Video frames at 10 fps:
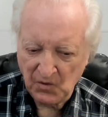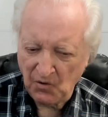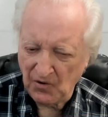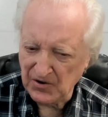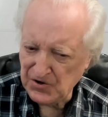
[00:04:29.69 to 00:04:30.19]

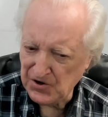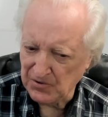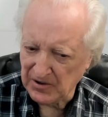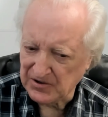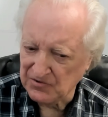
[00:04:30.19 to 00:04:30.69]
or I
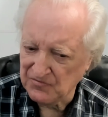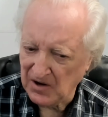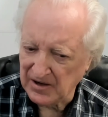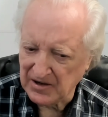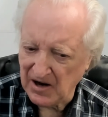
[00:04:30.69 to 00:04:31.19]
knew, I
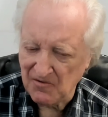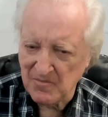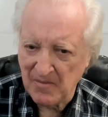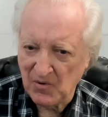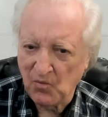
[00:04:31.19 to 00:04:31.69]
can't
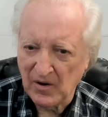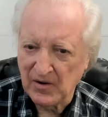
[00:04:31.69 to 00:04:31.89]
remember what